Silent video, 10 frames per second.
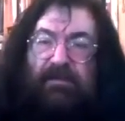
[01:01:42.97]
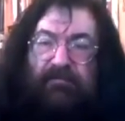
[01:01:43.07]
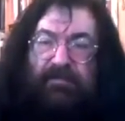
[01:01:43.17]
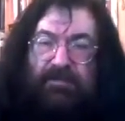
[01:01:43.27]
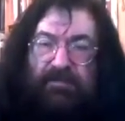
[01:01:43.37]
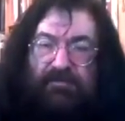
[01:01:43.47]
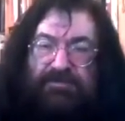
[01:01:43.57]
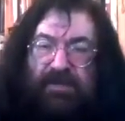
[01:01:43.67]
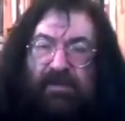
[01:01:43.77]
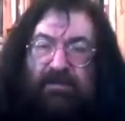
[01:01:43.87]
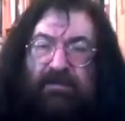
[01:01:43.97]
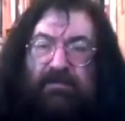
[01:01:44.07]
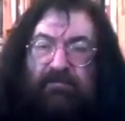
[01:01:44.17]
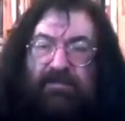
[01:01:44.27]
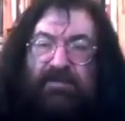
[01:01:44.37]
It was so shocking.
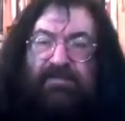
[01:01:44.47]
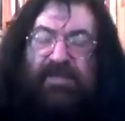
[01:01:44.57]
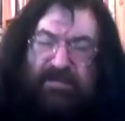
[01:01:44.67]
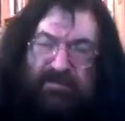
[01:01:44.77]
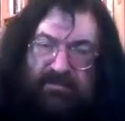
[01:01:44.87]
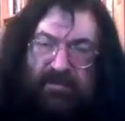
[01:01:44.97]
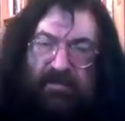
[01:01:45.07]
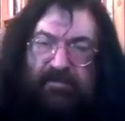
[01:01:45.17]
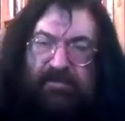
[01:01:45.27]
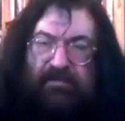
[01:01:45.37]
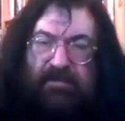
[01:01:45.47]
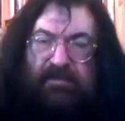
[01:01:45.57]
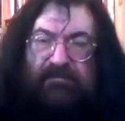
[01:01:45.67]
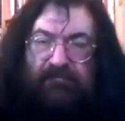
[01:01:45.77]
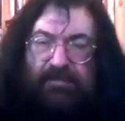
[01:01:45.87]
And it was this that
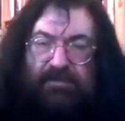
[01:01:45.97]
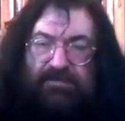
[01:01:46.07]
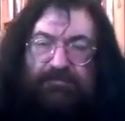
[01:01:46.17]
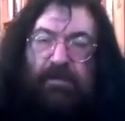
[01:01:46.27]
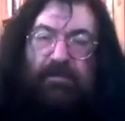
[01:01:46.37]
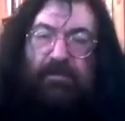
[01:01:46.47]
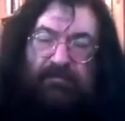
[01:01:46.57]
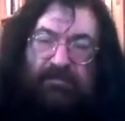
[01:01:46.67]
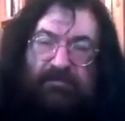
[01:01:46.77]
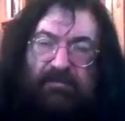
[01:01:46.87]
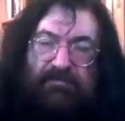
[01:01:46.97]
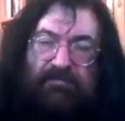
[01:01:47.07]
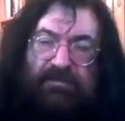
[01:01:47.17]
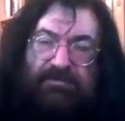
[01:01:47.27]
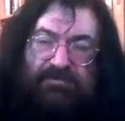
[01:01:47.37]
got the British Parliament to
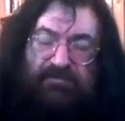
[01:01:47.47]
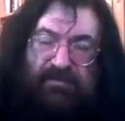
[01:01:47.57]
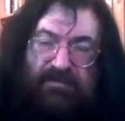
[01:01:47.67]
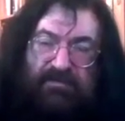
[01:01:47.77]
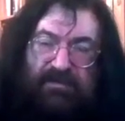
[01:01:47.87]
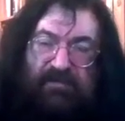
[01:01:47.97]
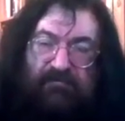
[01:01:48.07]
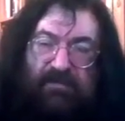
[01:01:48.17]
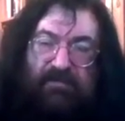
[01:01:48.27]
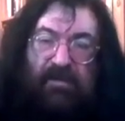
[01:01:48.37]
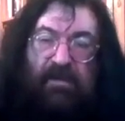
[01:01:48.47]
issue a statement.